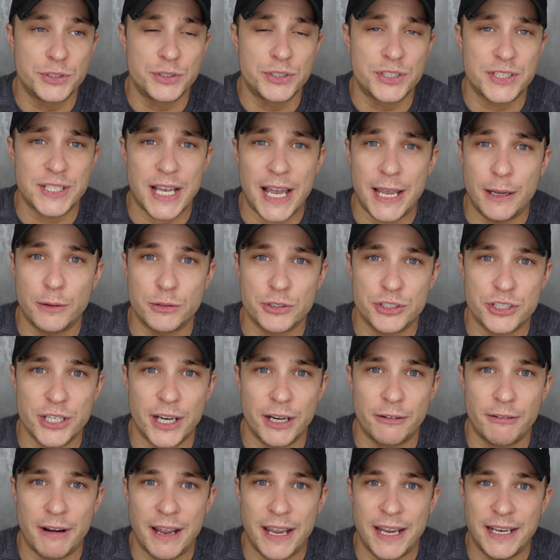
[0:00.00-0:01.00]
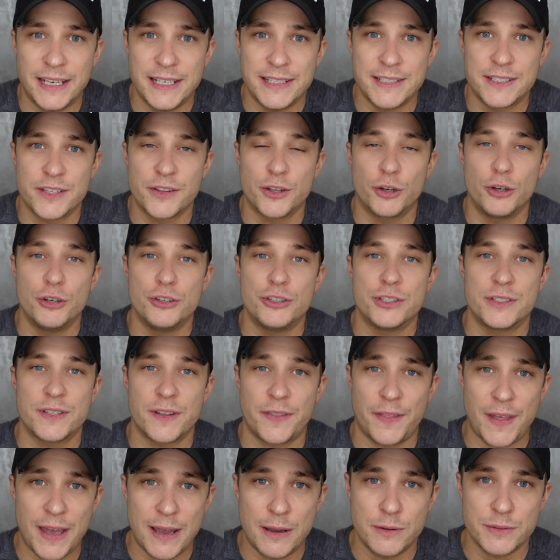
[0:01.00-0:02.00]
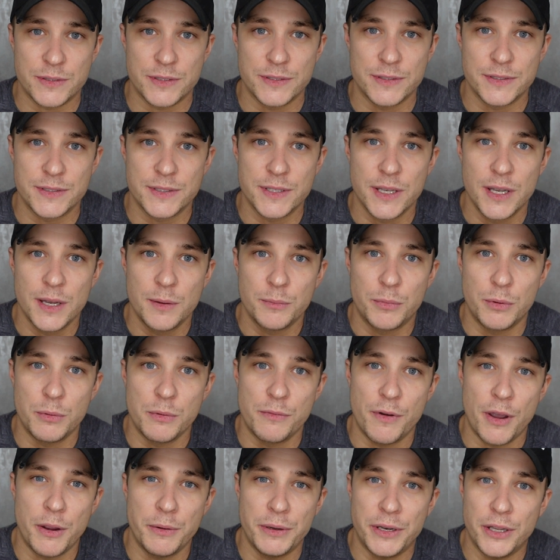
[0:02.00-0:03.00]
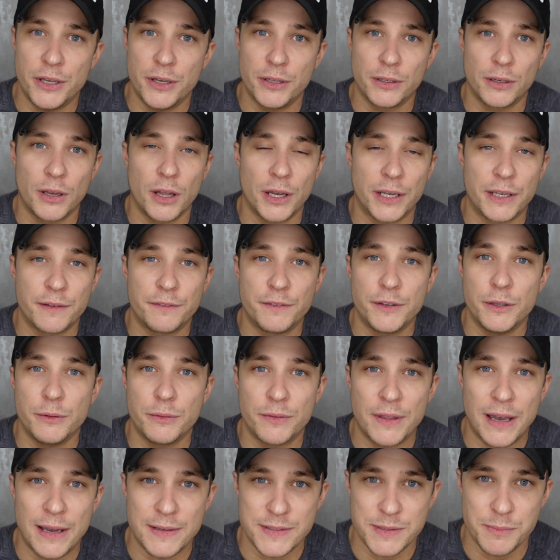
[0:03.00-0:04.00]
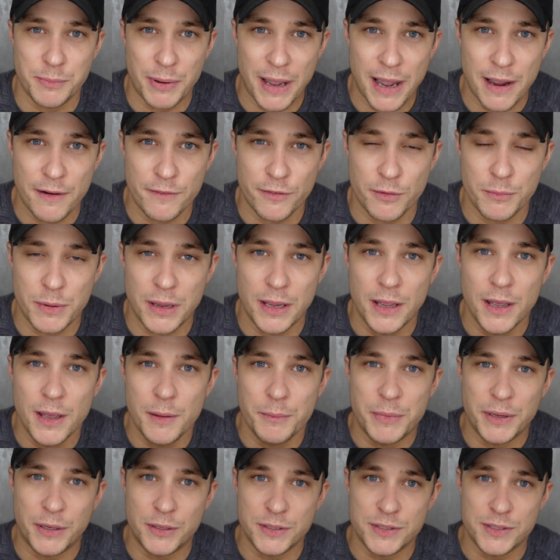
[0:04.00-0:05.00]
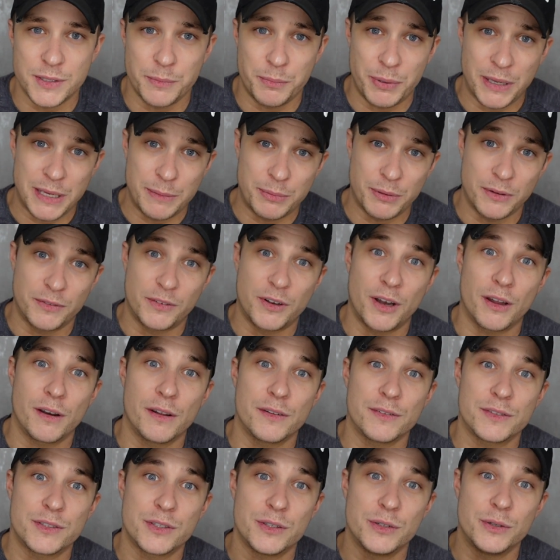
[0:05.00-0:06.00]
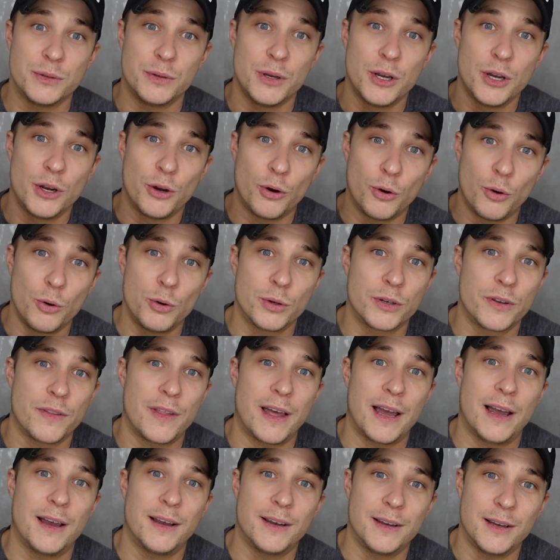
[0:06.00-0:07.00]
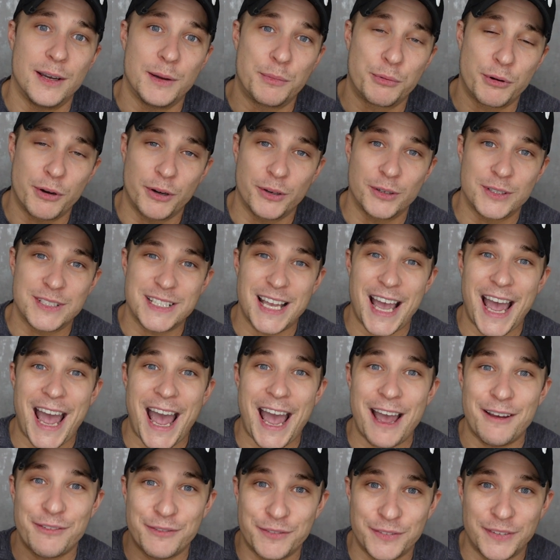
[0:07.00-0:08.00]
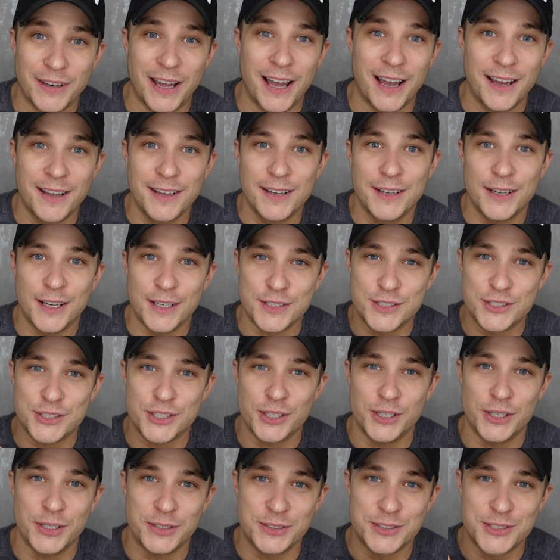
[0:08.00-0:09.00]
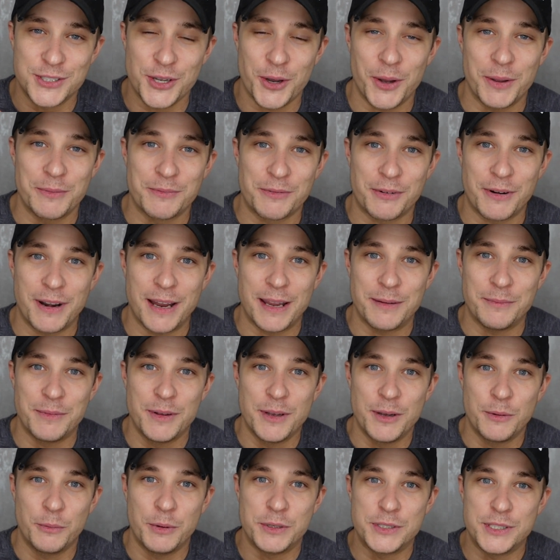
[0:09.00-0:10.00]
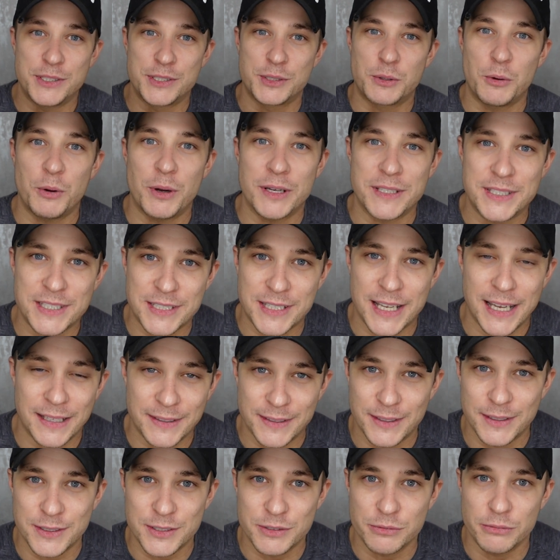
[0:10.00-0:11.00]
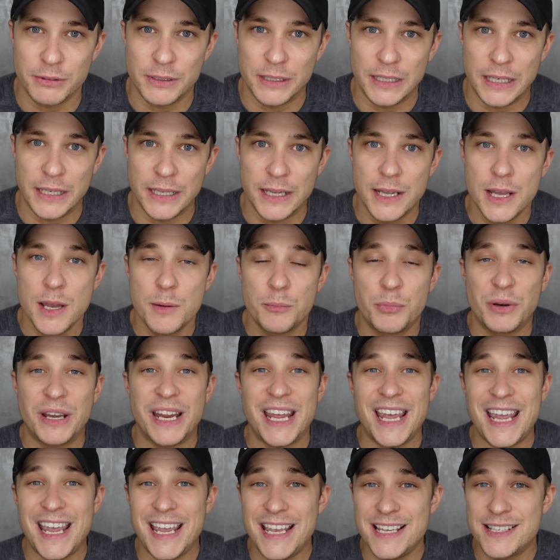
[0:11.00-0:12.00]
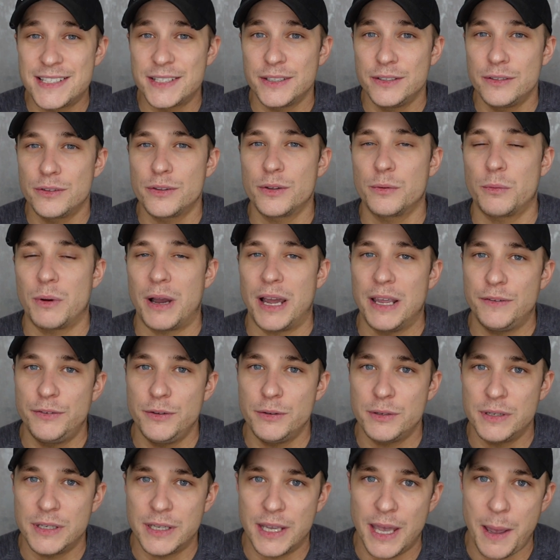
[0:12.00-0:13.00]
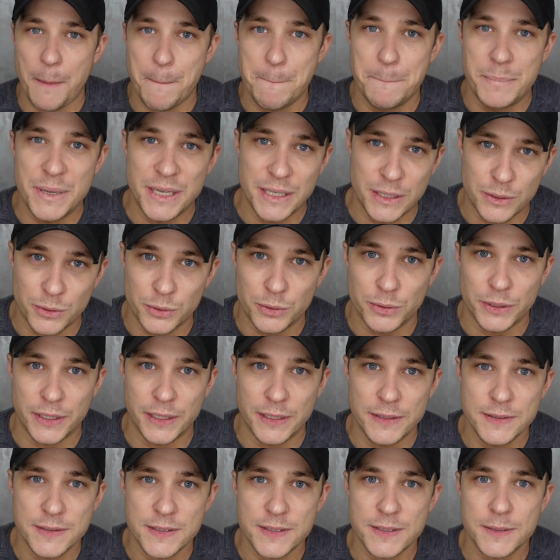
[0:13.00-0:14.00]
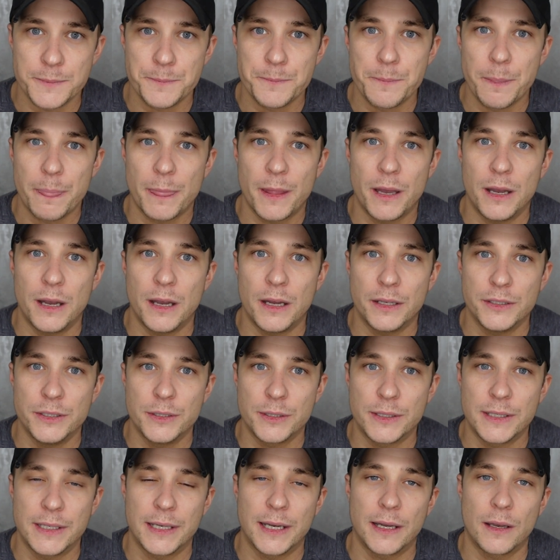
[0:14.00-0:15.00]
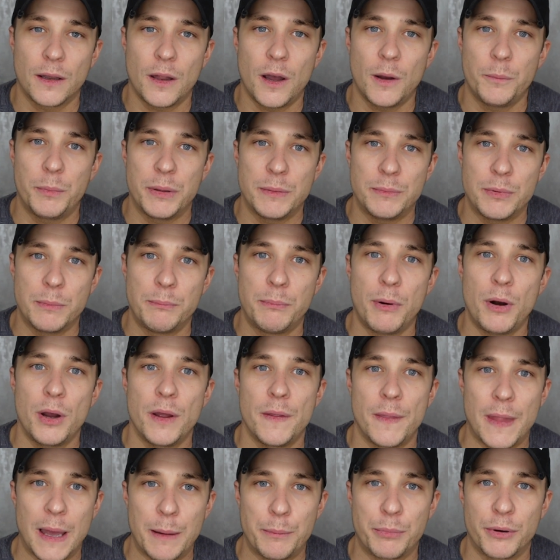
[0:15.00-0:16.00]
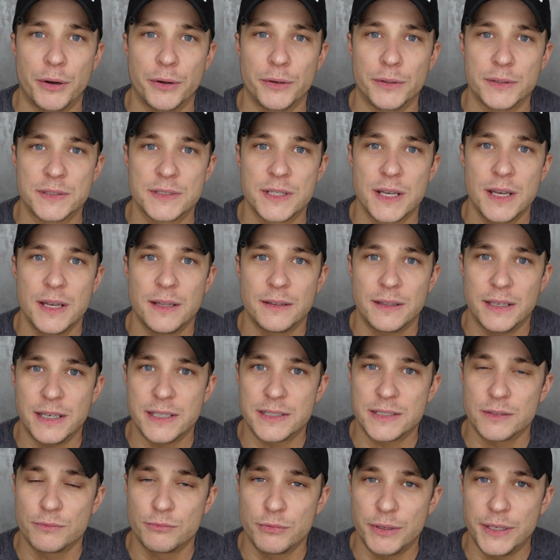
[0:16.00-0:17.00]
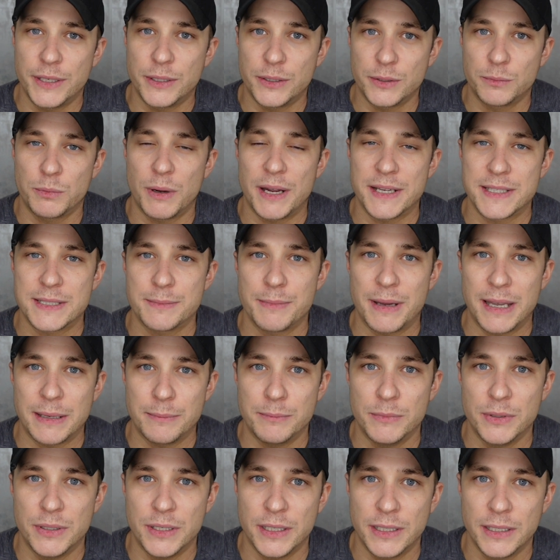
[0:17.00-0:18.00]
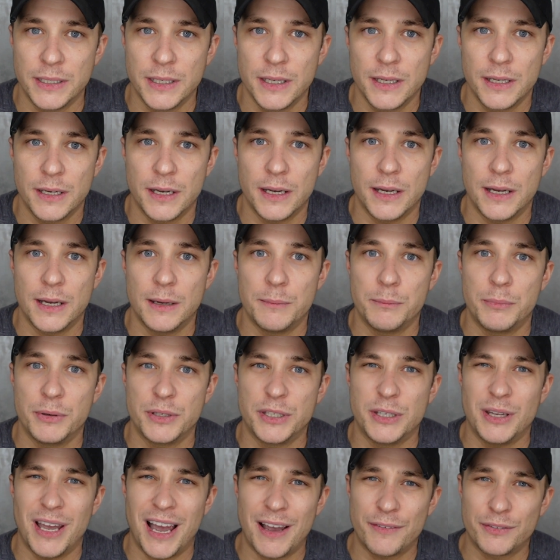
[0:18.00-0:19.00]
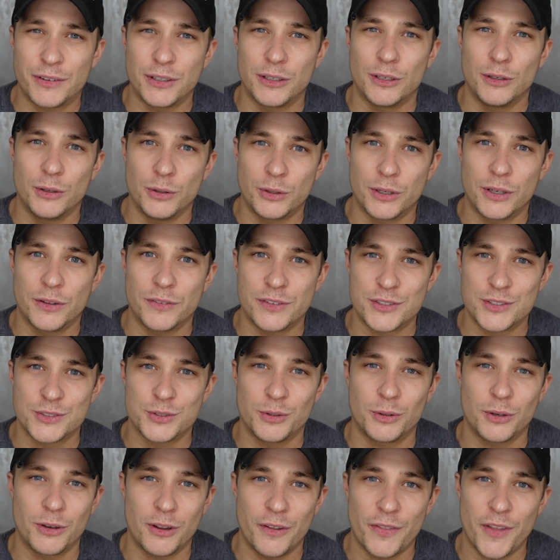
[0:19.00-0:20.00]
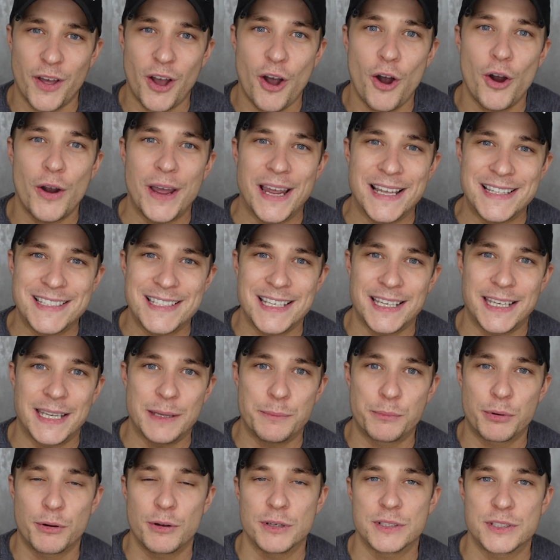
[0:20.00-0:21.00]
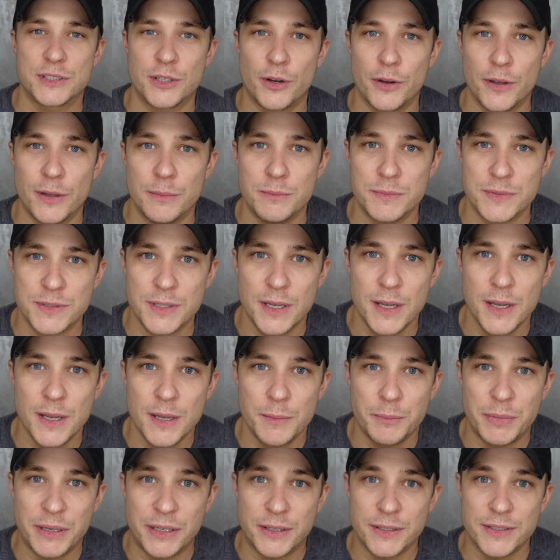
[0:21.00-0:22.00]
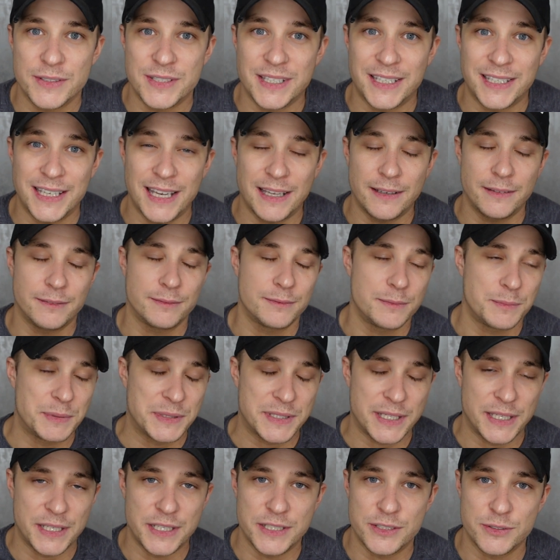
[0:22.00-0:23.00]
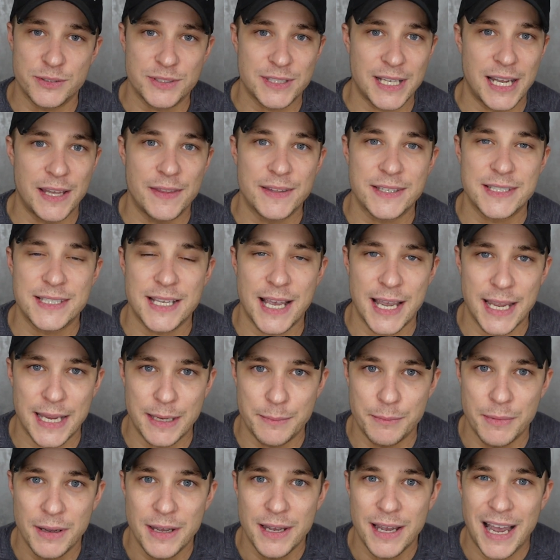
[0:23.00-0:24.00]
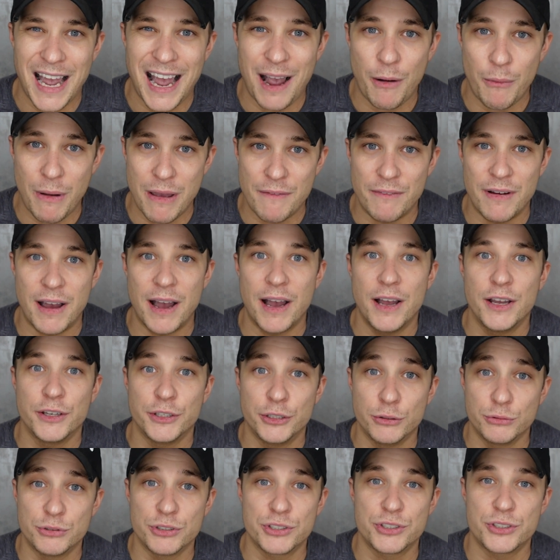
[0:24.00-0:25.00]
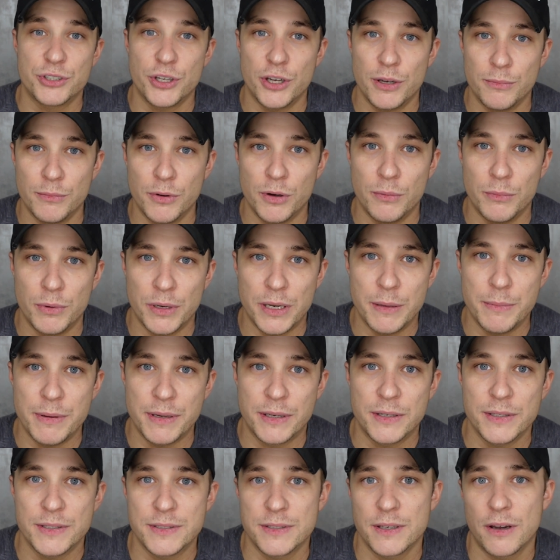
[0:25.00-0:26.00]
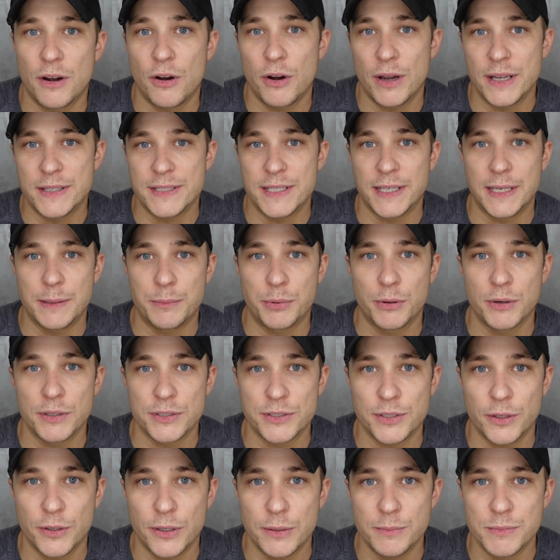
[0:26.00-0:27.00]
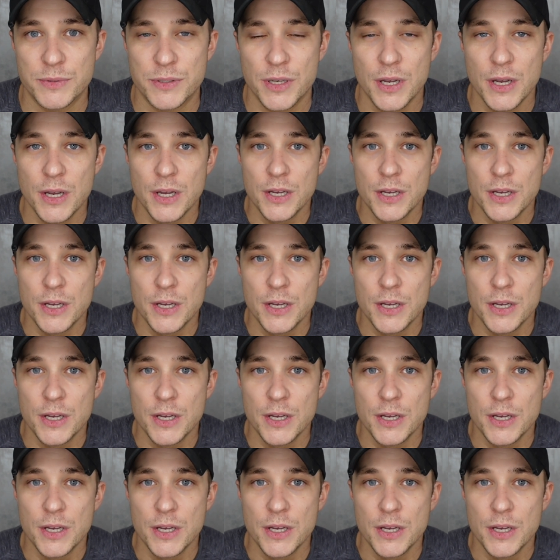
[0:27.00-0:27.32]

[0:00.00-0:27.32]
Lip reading: sales generated into the hundreds of thousands, but we've only earned like a few £1,000 from it because the people have gone on to order that product after a certain time frame, which is quite scandalous really. But it is another way, if you can get a big audience and you can get a lot of people buying that product, then it's a really good way to make money. But you have to look at the sort of like the higher ticket priced items, because again, percentages will stay the same. However, you'll just earn more money because they're high ticket priced items.